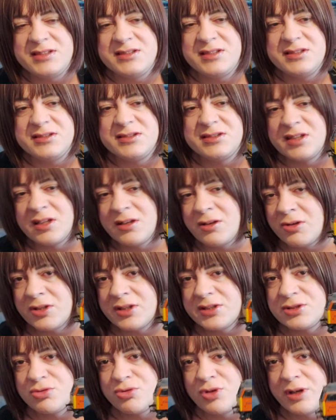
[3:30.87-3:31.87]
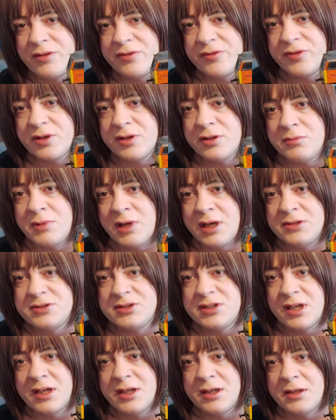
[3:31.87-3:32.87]
is still on its ring field
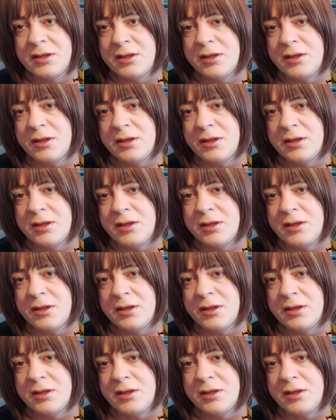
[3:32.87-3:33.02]
motor.